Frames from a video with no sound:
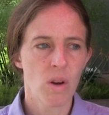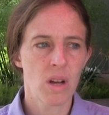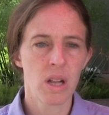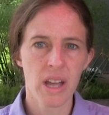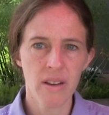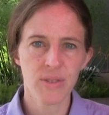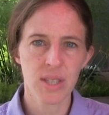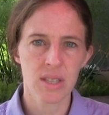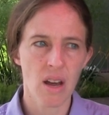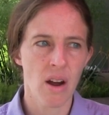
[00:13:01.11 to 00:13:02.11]

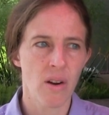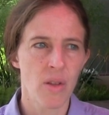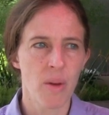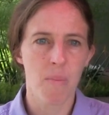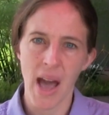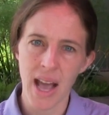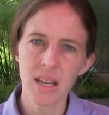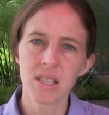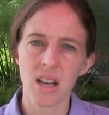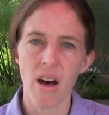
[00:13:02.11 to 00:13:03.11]
cliffs or uh, the
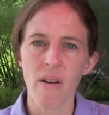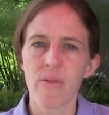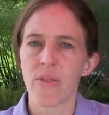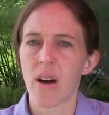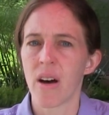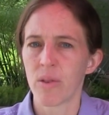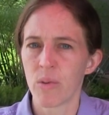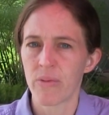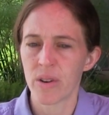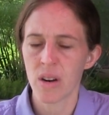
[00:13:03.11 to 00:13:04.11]
banks of, of a
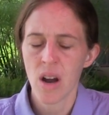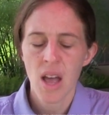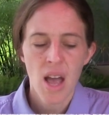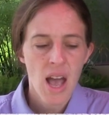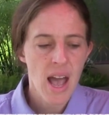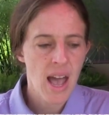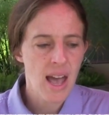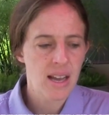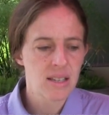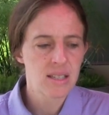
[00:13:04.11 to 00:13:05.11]
river.
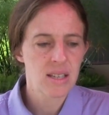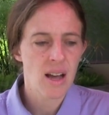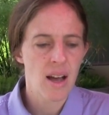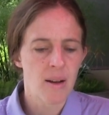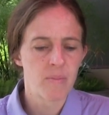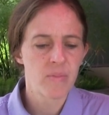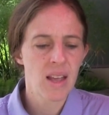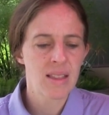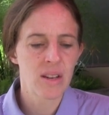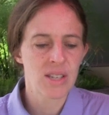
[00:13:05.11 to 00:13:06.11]
And um,
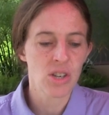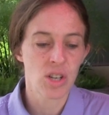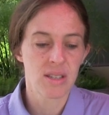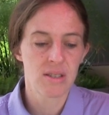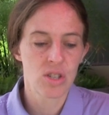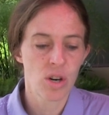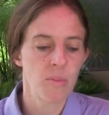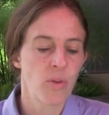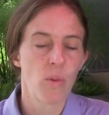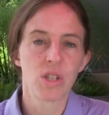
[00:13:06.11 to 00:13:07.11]
it, there's actually a
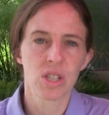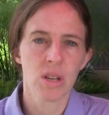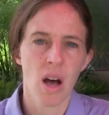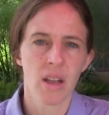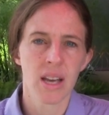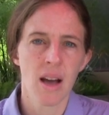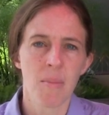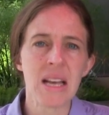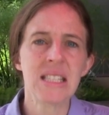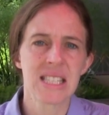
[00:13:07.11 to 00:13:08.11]
term for it, which is calling
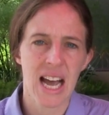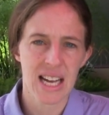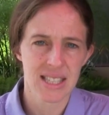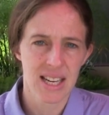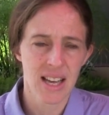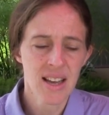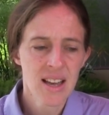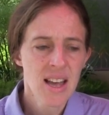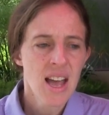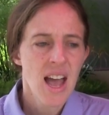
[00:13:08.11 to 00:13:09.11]
um, incising.
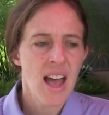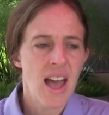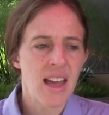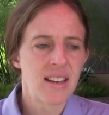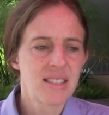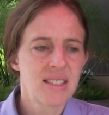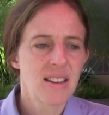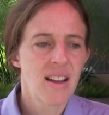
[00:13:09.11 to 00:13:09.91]
And